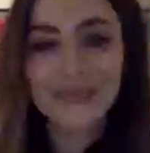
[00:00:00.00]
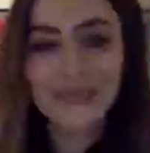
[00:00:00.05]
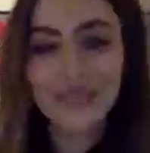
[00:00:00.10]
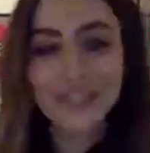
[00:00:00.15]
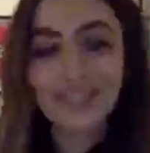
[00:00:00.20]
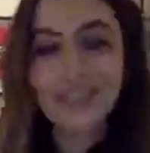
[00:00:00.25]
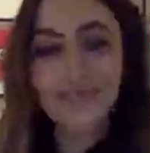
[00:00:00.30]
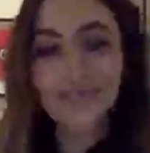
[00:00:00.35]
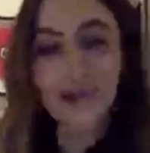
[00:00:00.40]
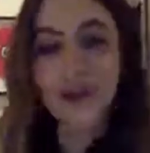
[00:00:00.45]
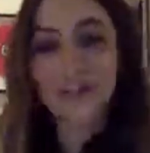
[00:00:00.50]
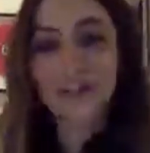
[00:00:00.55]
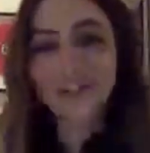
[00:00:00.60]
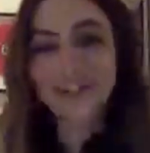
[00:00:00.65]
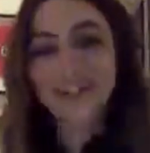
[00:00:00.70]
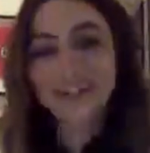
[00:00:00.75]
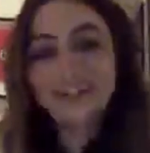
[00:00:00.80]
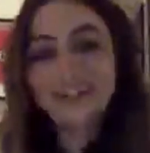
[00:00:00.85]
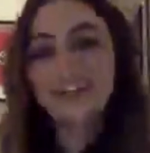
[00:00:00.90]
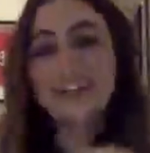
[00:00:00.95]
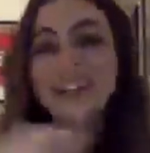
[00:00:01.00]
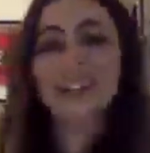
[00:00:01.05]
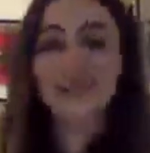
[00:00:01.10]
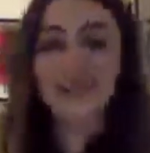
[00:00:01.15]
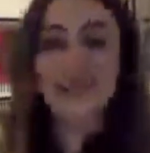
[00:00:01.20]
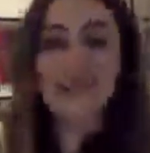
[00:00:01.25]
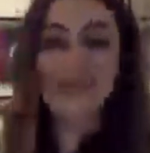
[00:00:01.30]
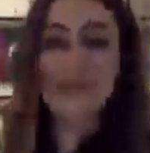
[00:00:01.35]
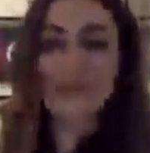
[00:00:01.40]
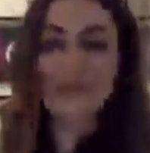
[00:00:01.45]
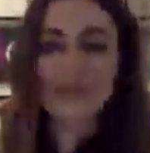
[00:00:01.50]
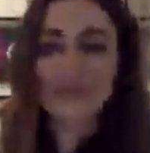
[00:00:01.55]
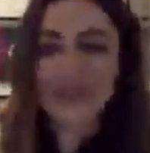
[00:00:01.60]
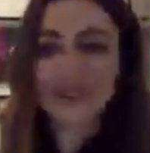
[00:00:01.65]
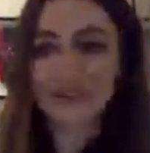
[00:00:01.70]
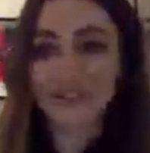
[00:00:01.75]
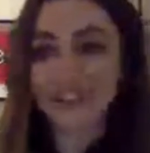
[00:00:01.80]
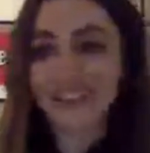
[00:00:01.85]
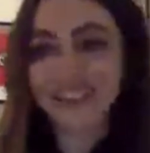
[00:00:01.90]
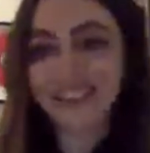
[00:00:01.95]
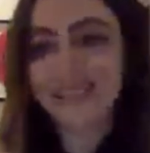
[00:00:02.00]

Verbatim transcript: Please pause Let me pull up the note